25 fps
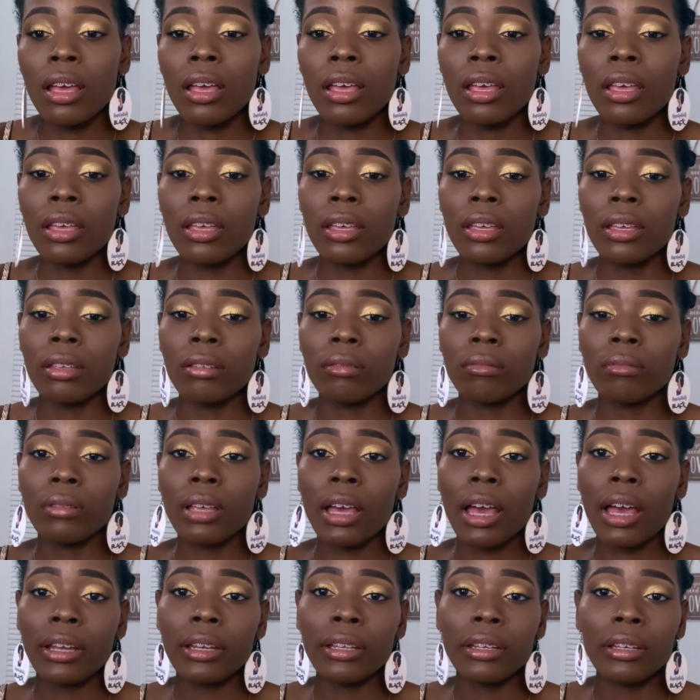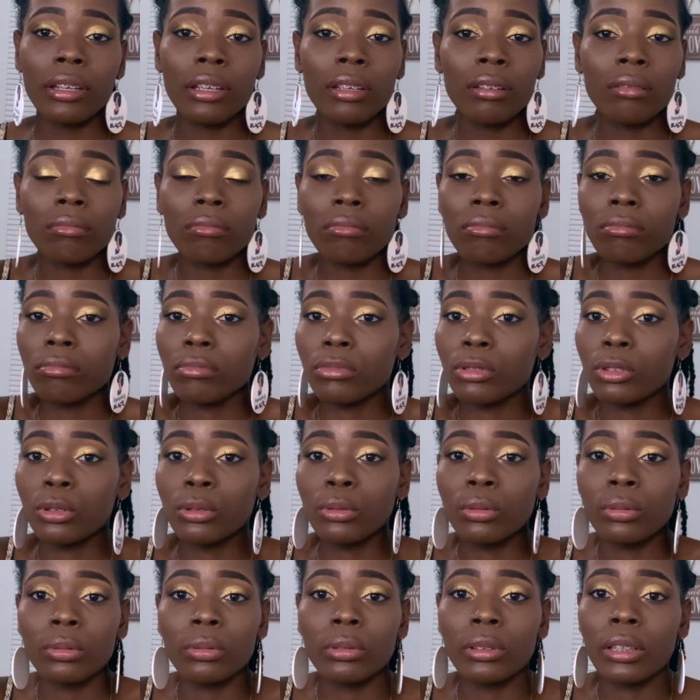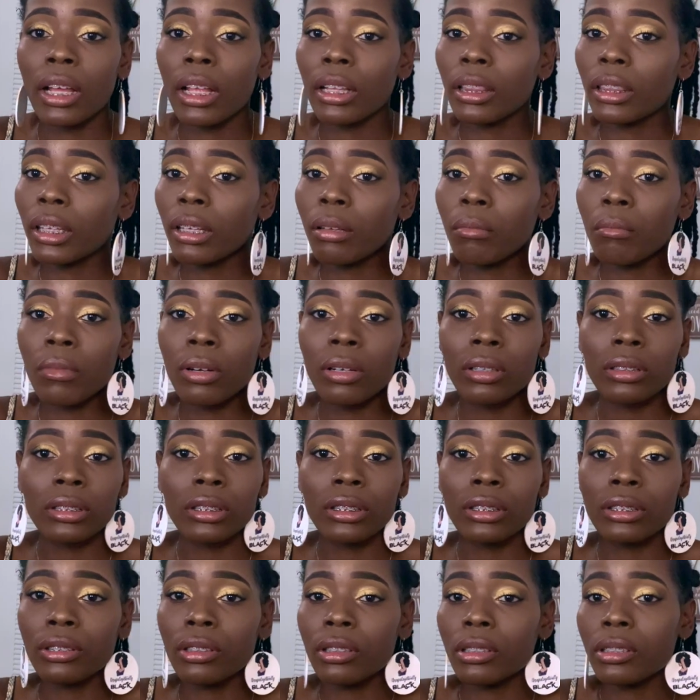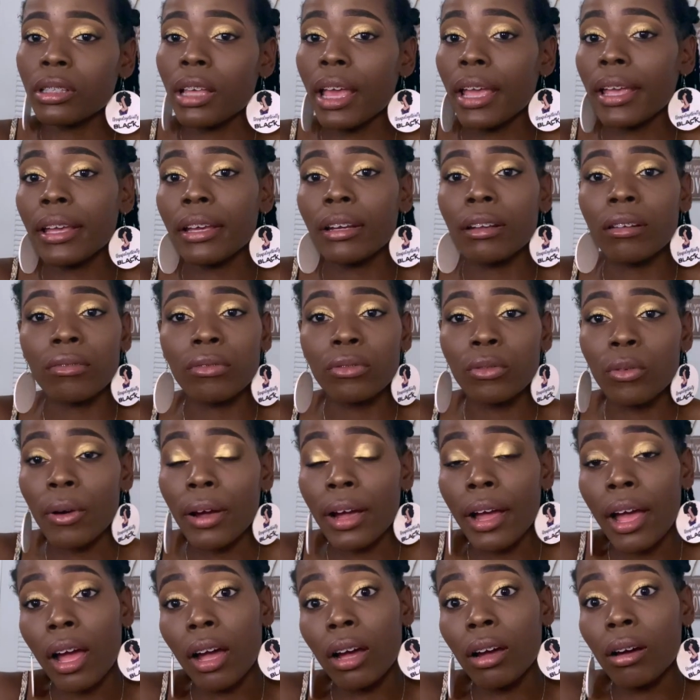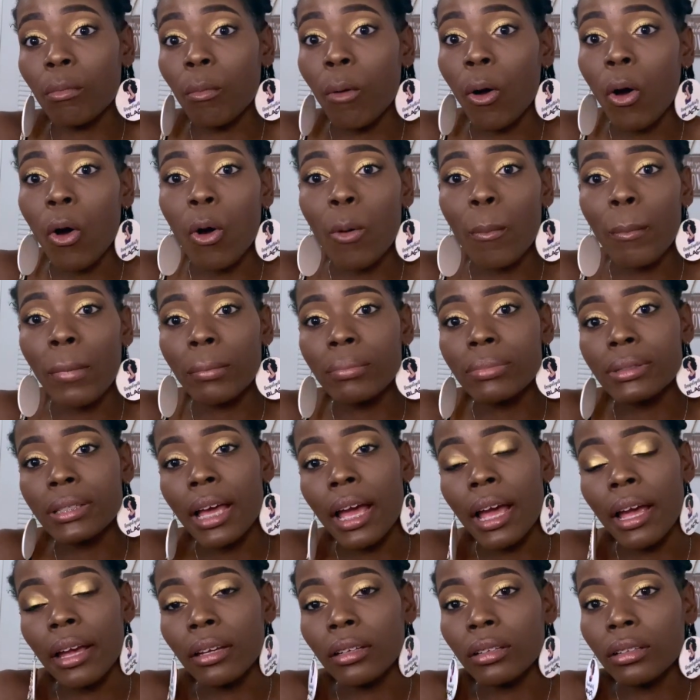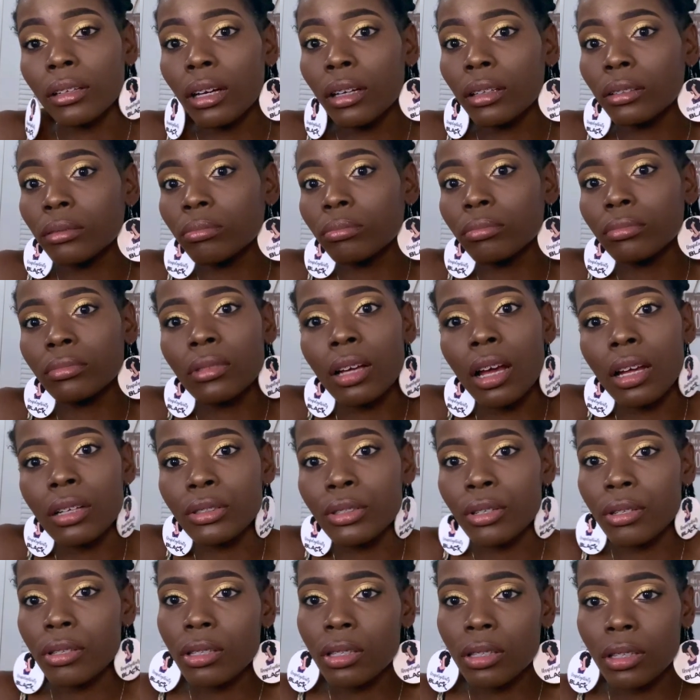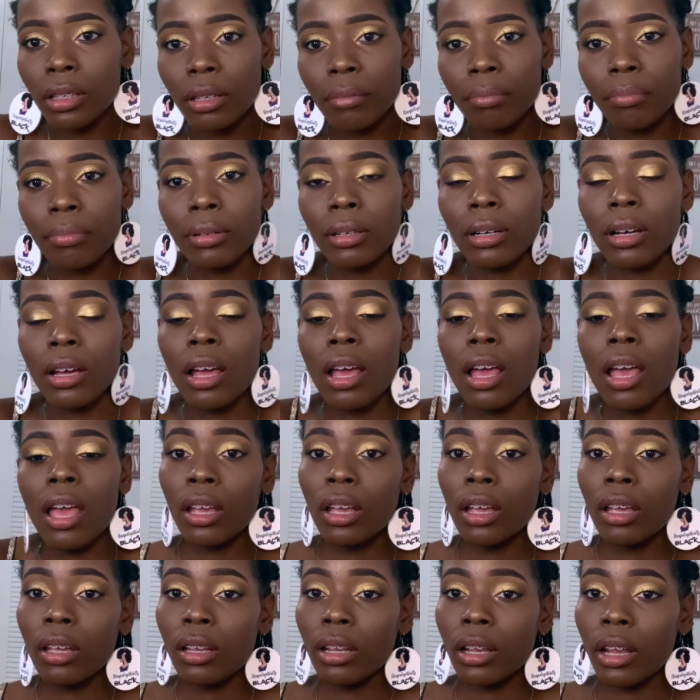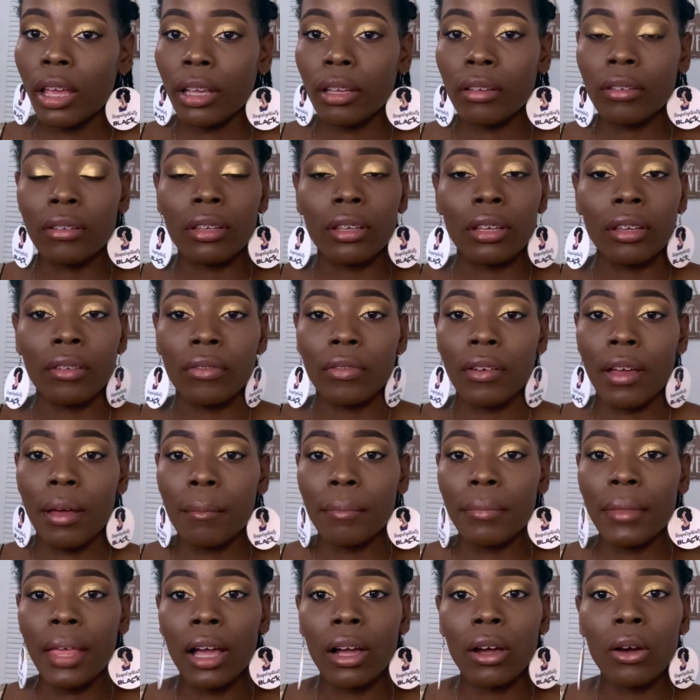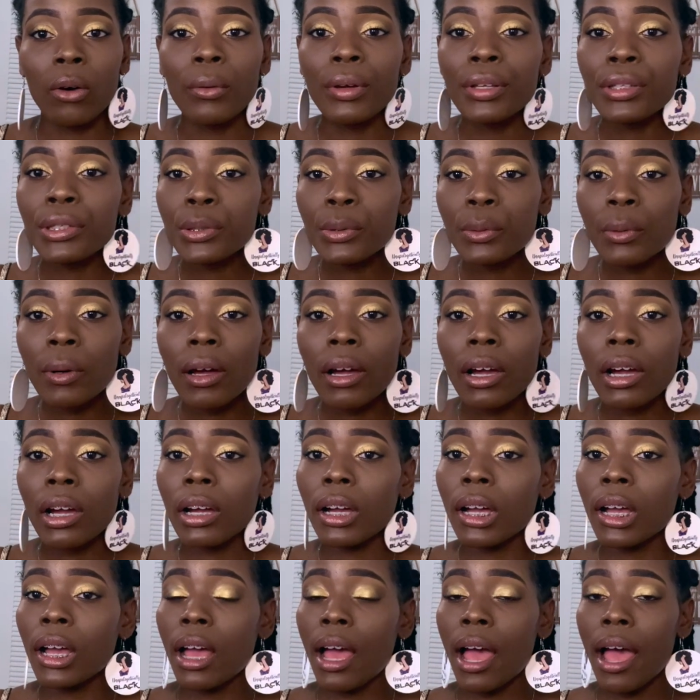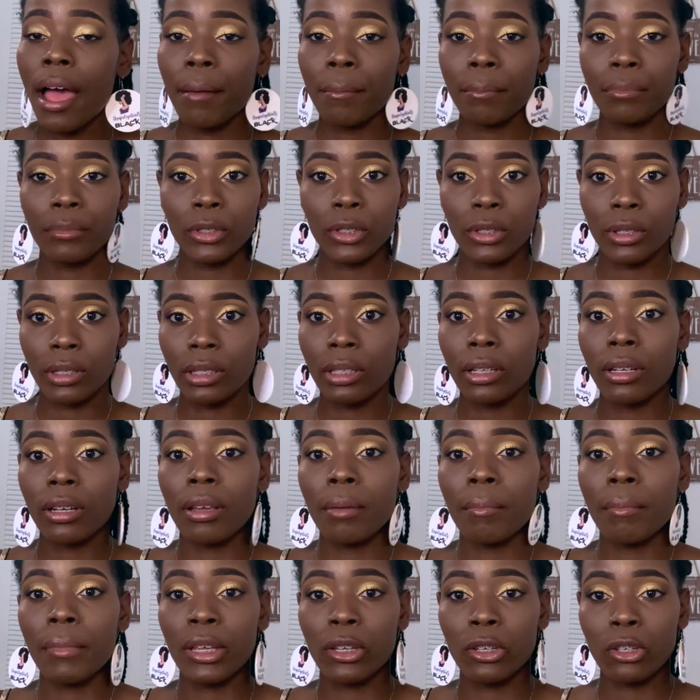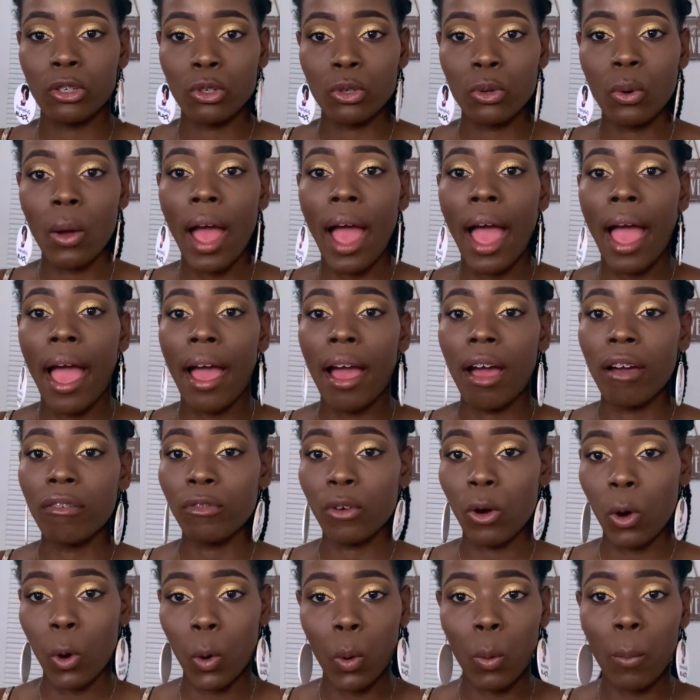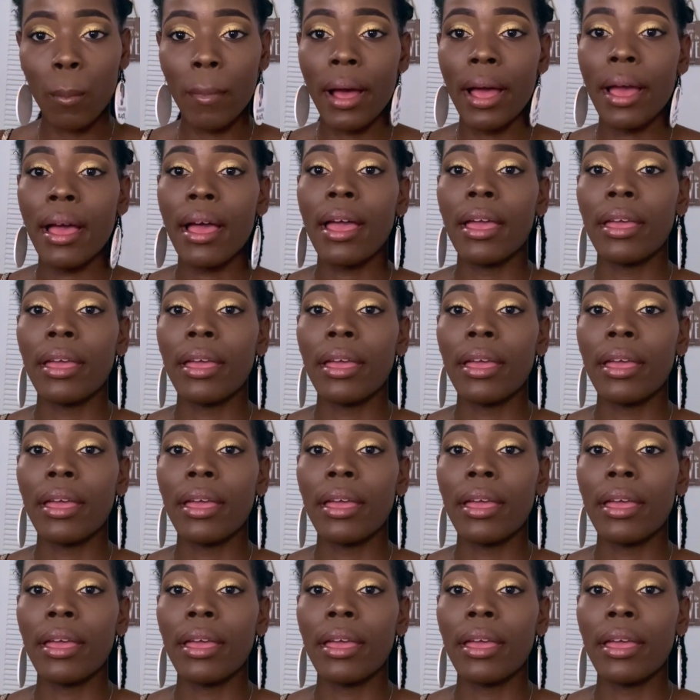And I didn't do nothing much. Just I get off work, I come home, I'm tired, and I just sleep. Like if I'm not going to work, I'm just gonna make sure I have all my